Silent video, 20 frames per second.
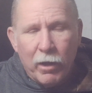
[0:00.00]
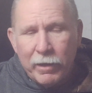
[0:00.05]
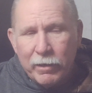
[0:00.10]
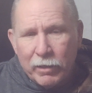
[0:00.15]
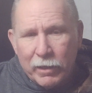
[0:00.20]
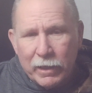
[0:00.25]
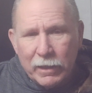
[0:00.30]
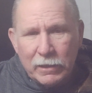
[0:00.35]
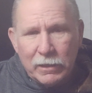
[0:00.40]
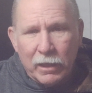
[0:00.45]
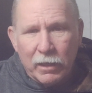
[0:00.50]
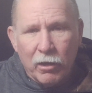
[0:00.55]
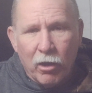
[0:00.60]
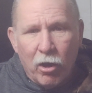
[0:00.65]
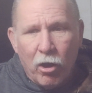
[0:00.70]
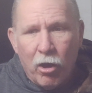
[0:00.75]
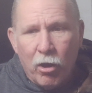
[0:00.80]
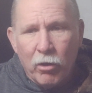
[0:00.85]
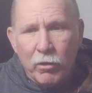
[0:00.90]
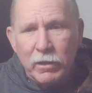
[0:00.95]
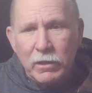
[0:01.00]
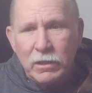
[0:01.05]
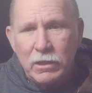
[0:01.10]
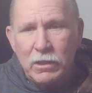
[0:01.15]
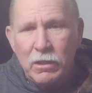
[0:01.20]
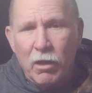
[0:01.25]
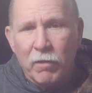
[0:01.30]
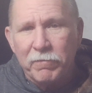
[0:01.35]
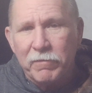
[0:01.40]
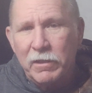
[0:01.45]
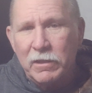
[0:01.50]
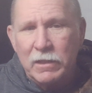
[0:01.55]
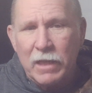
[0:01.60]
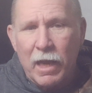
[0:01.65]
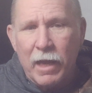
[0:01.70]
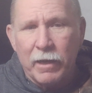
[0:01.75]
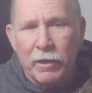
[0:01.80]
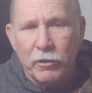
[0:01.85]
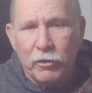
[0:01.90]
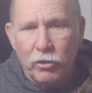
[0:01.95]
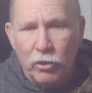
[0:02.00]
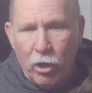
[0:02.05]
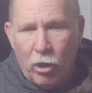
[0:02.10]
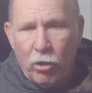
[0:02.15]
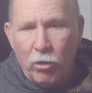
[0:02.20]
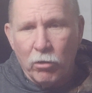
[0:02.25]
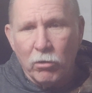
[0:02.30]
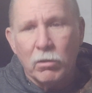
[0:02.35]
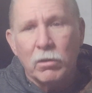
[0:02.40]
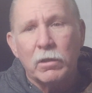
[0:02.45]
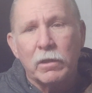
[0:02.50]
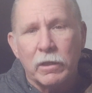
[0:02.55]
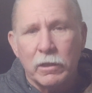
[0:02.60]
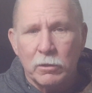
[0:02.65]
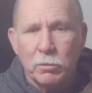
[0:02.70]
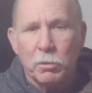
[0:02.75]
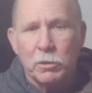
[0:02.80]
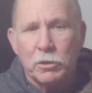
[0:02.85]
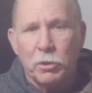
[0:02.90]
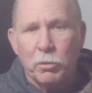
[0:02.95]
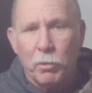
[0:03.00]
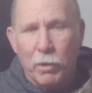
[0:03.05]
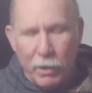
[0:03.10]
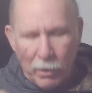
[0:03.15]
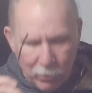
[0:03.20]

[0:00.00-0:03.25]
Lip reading: Like I said, all this stuff is kind of dull is what you want to